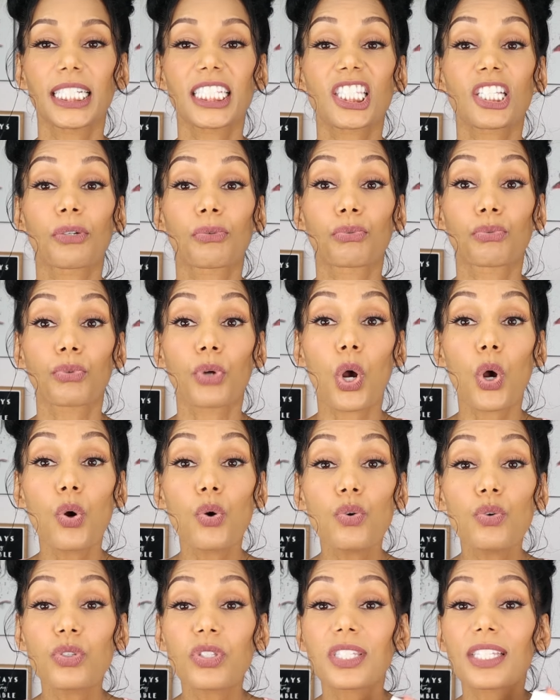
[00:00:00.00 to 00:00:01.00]
It's a
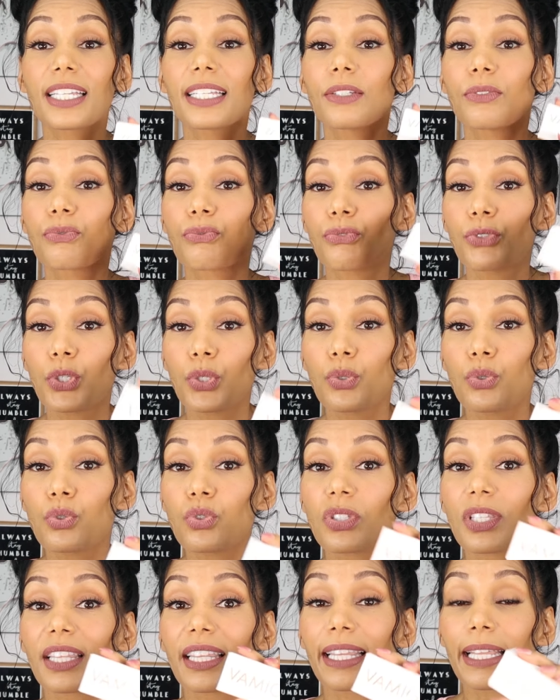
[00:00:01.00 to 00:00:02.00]

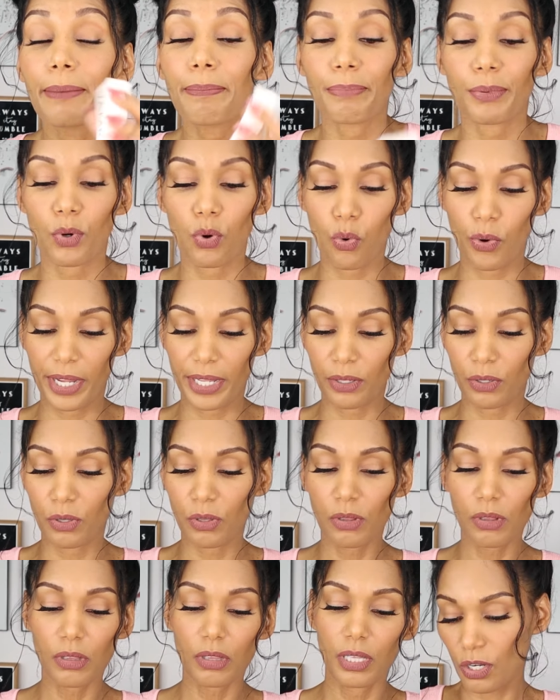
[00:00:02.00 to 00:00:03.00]
rose-infused lip
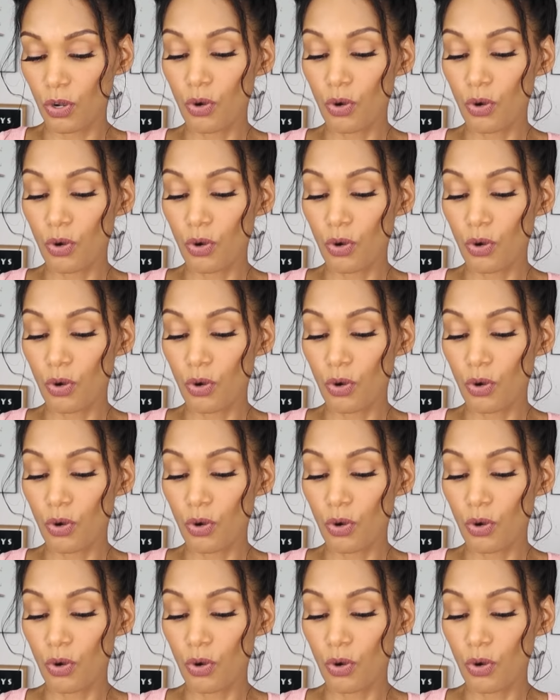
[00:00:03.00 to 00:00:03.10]
oil.